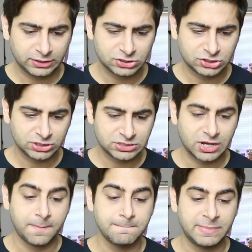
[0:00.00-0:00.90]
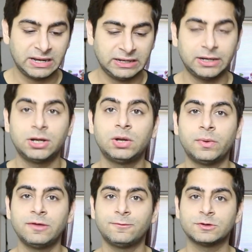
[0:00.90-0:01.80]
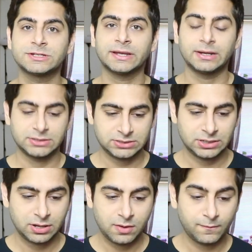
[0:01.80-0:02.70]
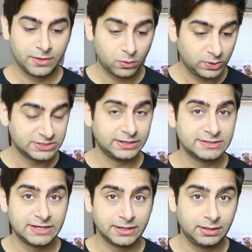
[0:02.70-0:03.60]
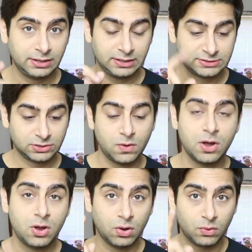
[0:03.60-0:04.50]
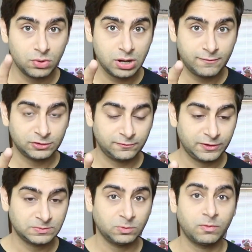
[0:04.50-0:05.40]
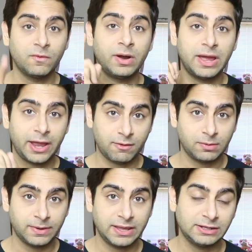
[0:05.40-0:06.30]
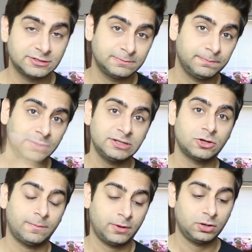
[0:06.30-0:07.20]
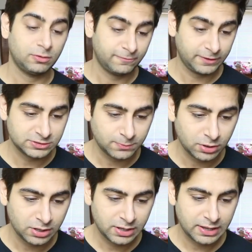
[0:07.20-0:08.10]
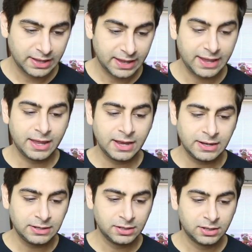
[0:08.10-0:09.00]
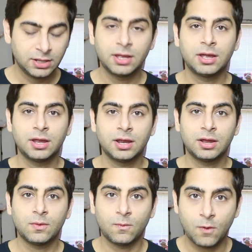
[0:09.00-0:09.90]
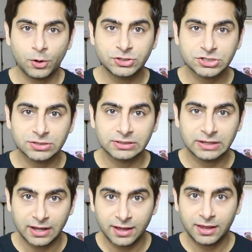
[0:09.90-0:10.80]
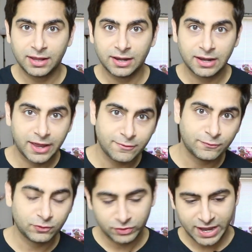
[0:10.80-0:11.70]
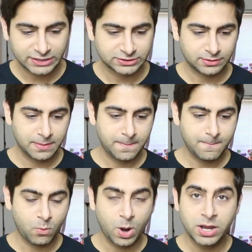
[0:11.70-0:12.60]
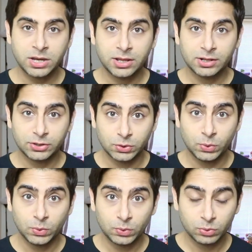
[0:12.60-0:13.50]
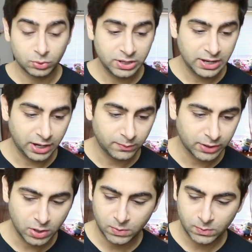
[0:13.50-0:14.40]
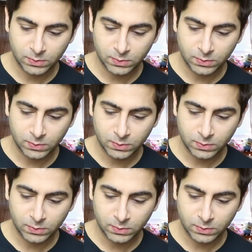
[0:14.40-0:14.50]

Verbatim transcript: It's just a minute and twenty-four seconds. Without wasting a second, let's go. Only for the Facebook viewer. Everybody else, please hop onto a Facebook and watch a live reaction. One, two, three, here we go.